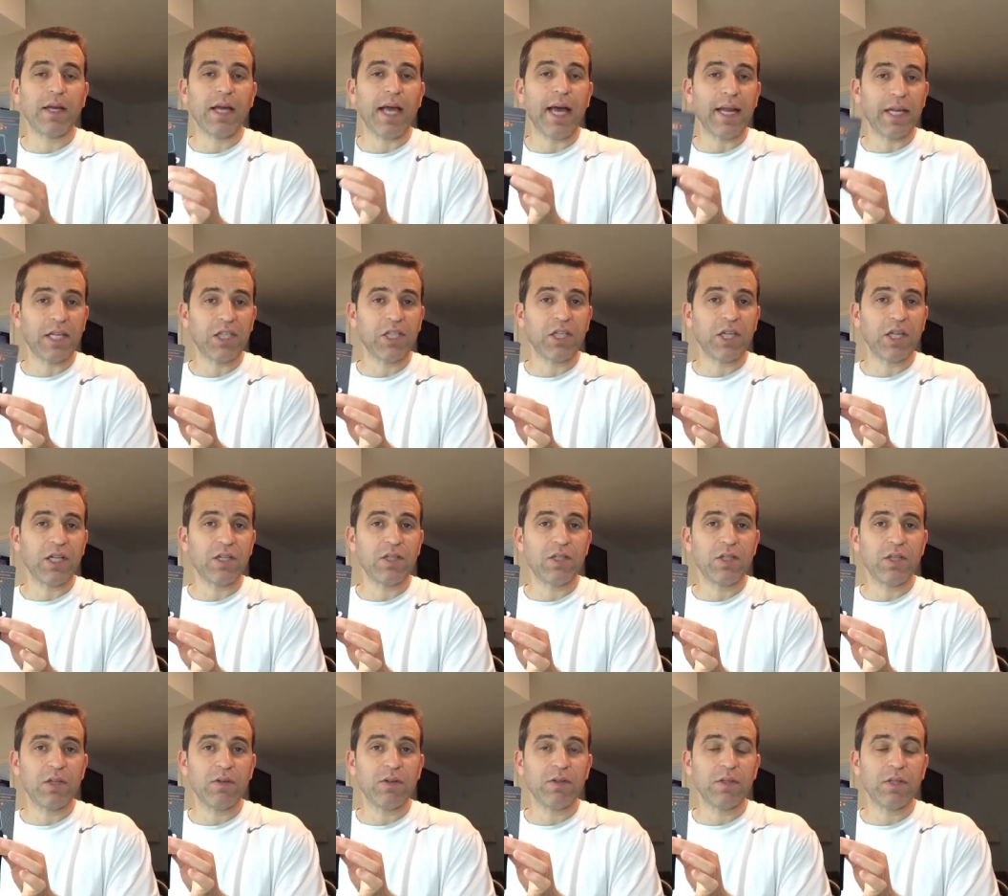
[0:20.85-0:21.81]
Had a chance
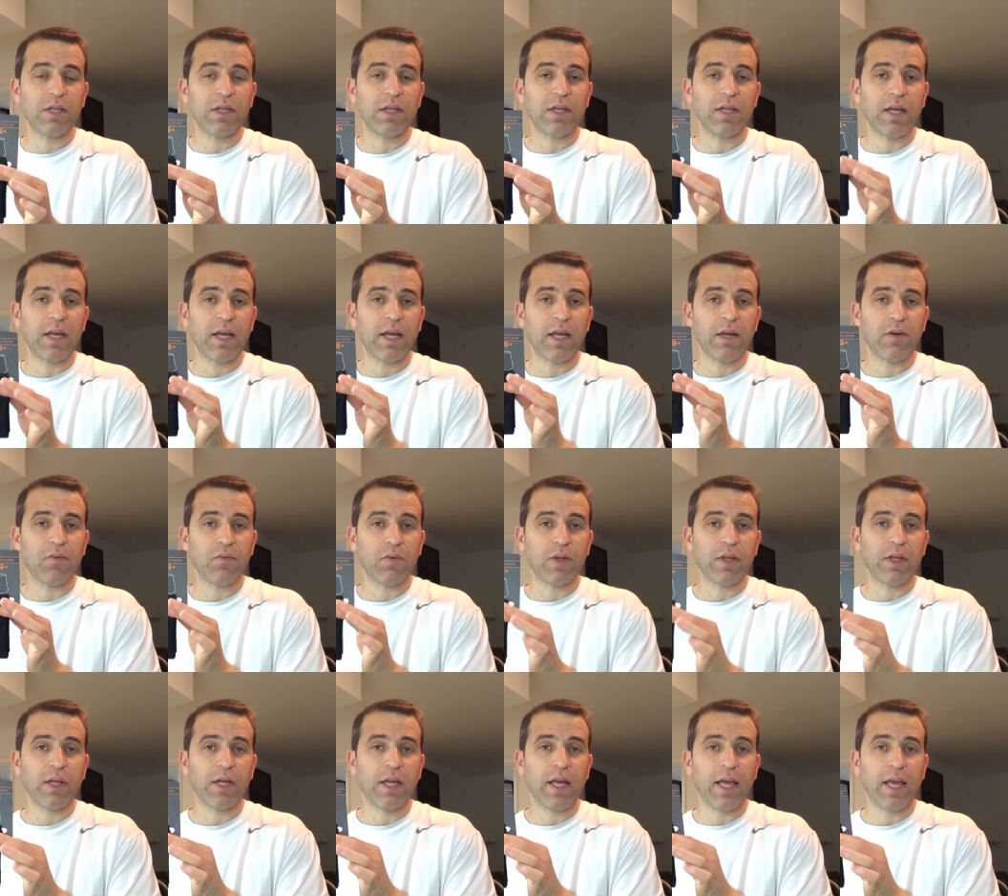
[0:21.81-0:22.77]
to use it and it
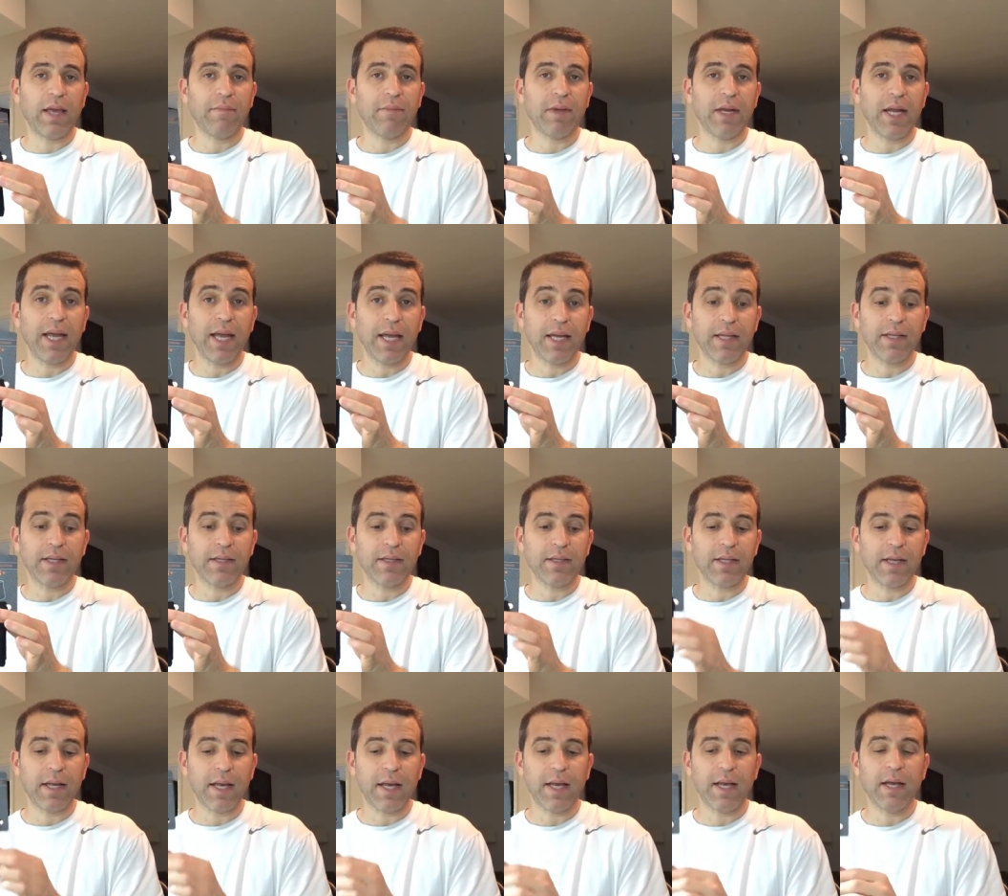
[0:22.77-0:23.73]
really came in handy
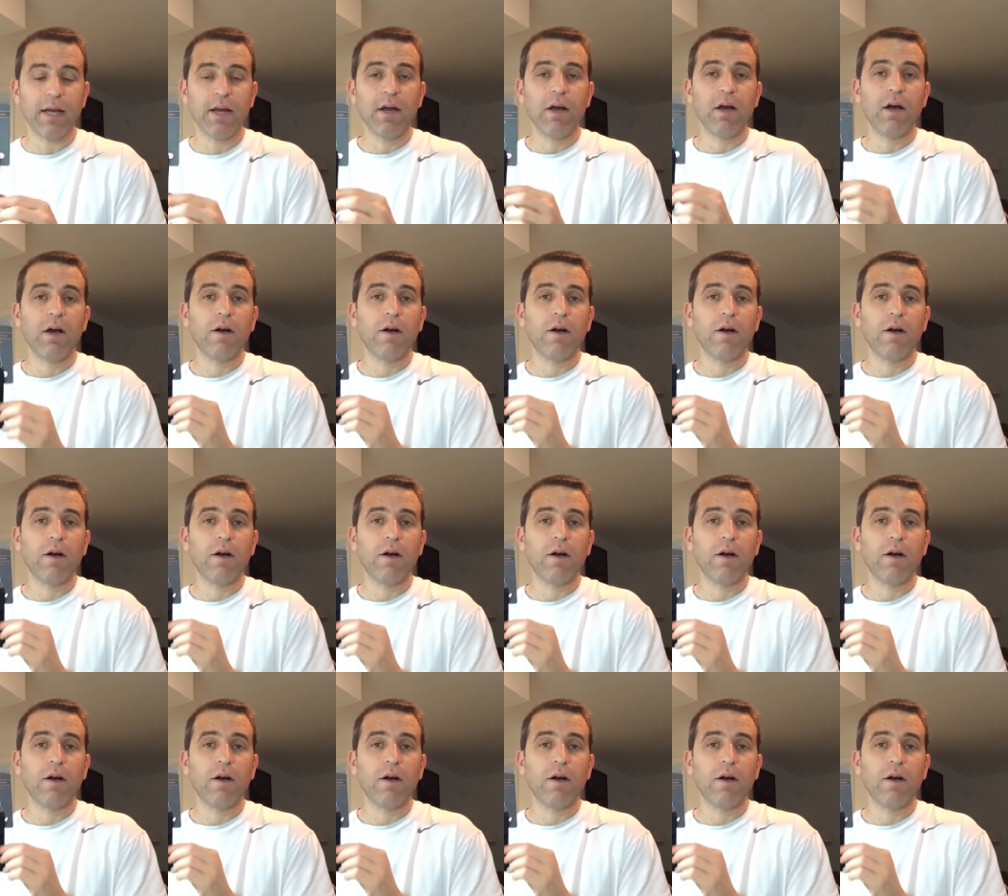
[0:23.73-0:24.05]
today